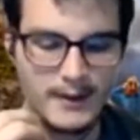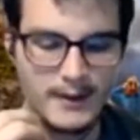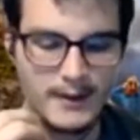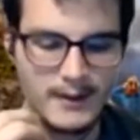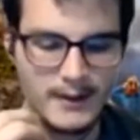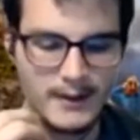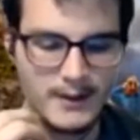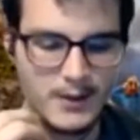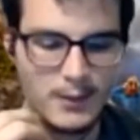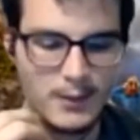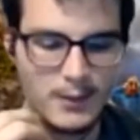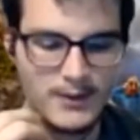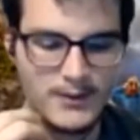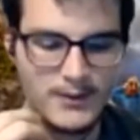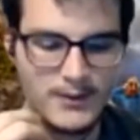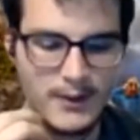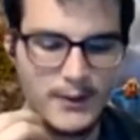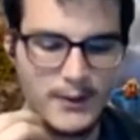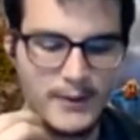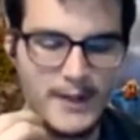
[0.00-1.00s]
like going to
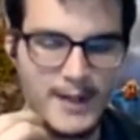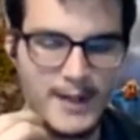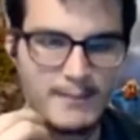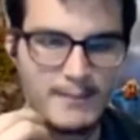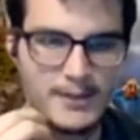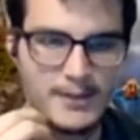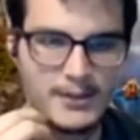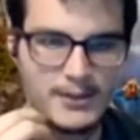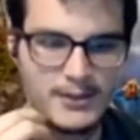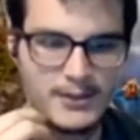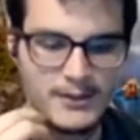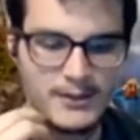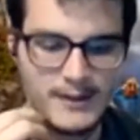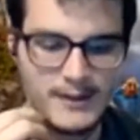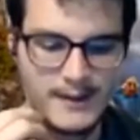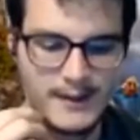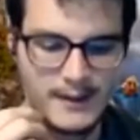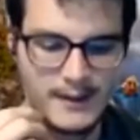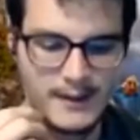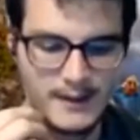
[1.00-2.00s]
other dimensions
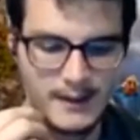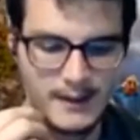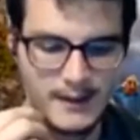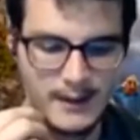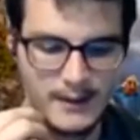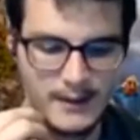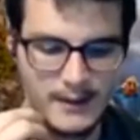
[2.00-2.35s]
and things like that.